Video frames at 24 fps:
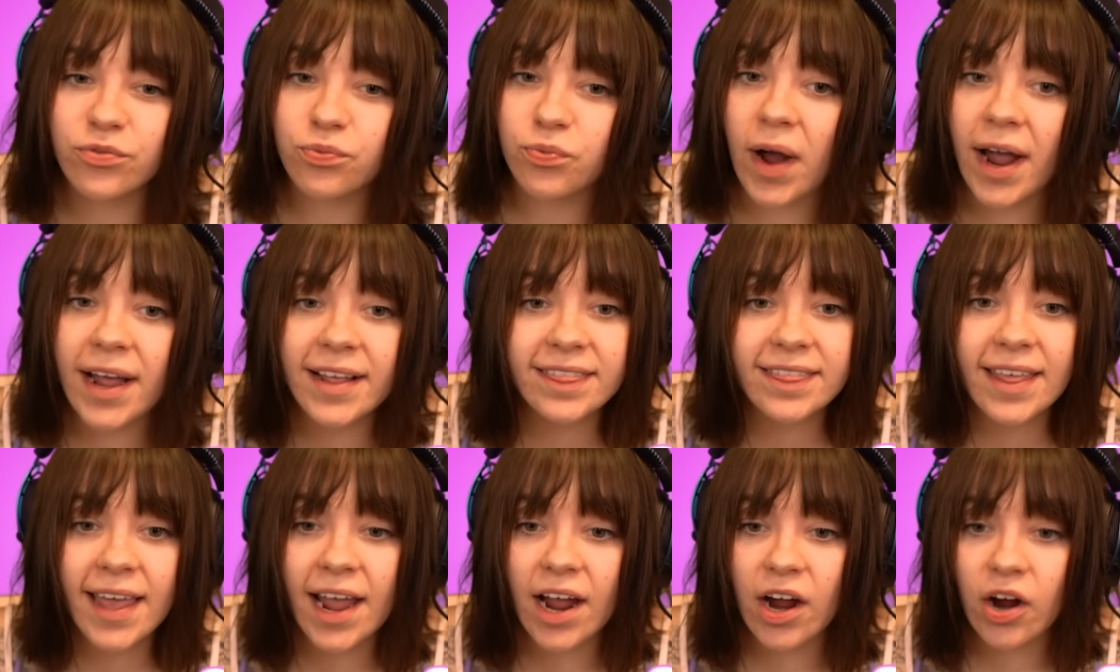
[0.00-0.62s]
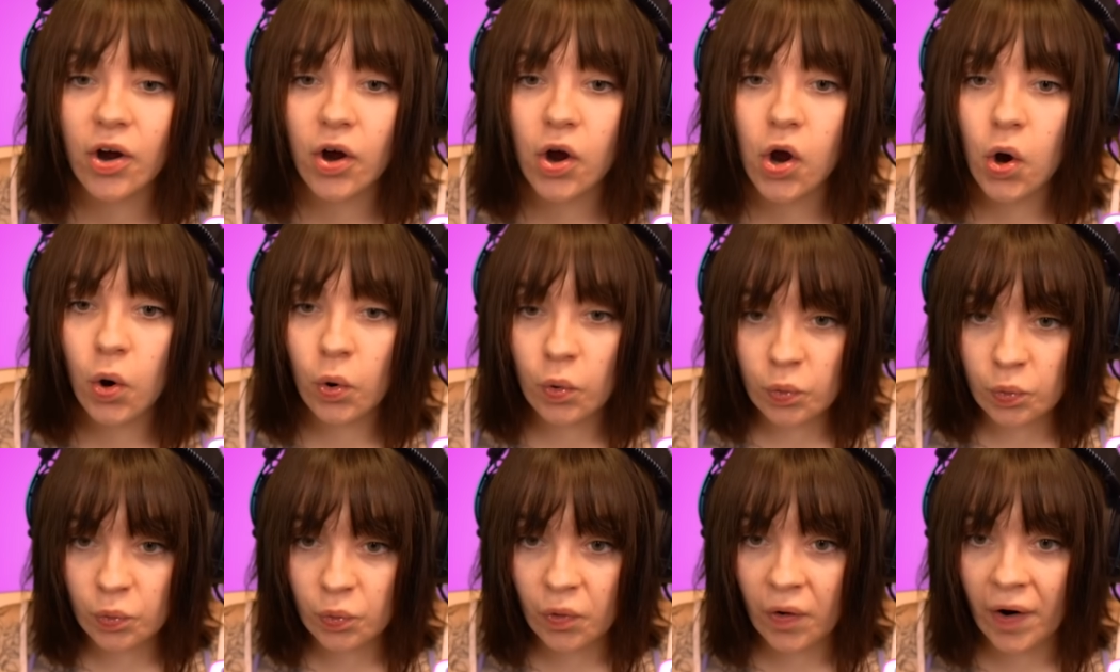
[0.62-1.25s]
right there,
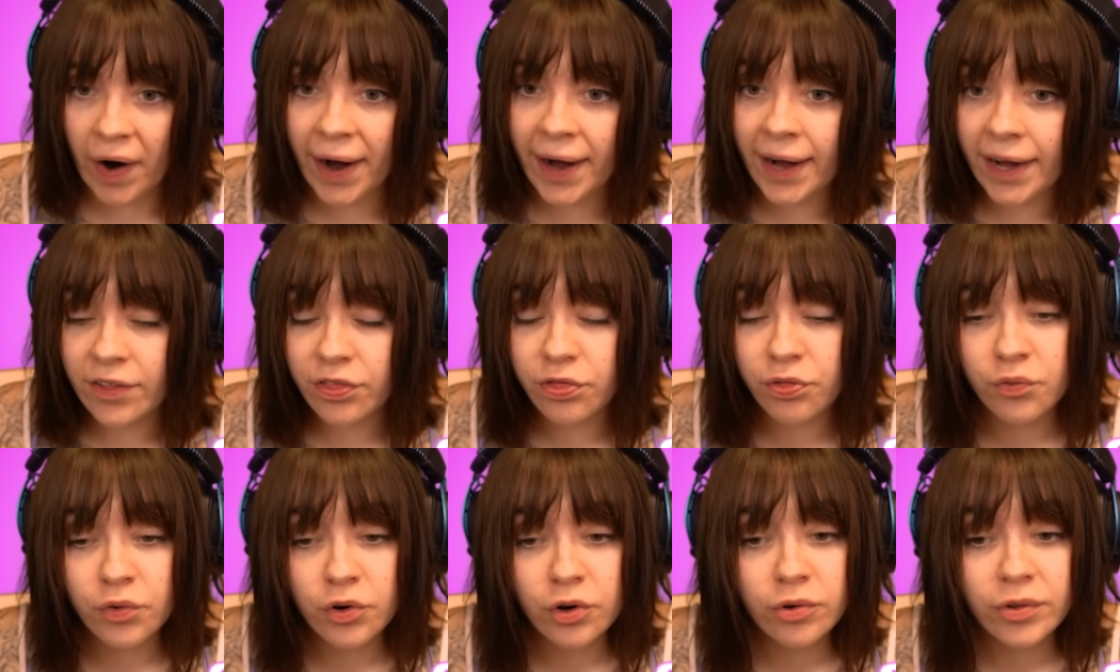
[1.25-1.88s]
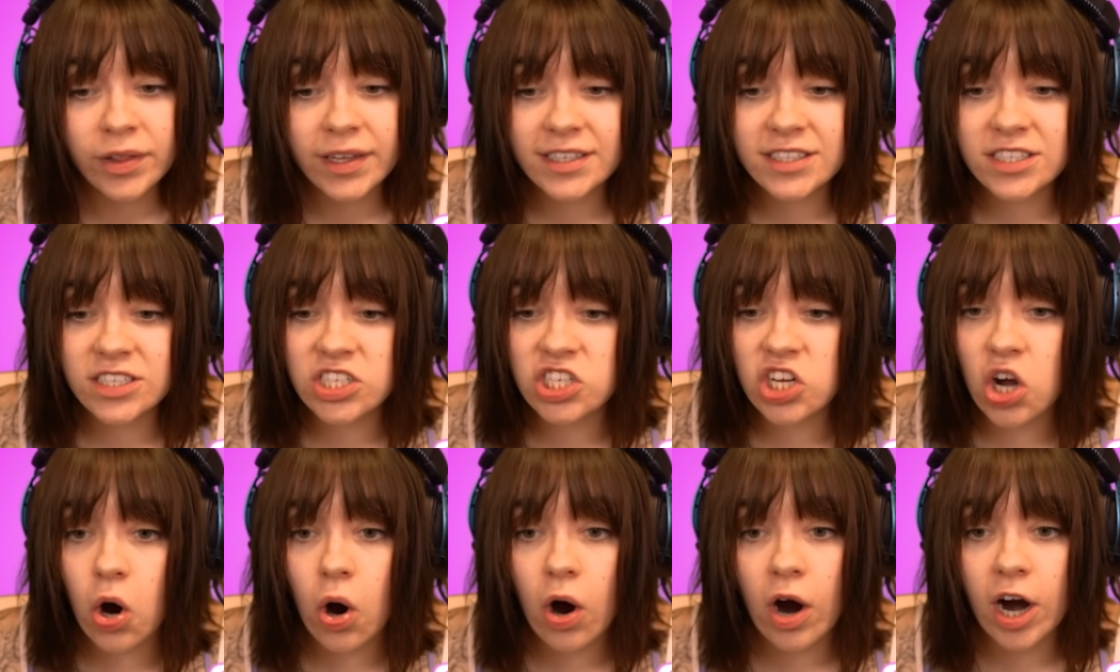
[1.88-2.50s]
right through this
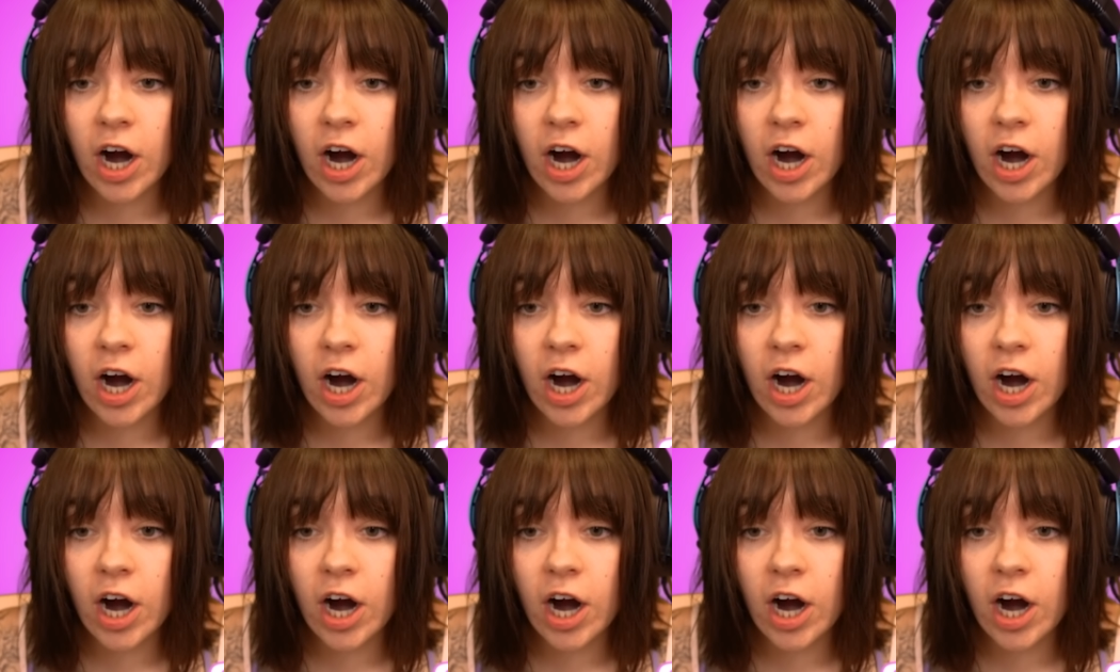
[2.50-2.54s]
door!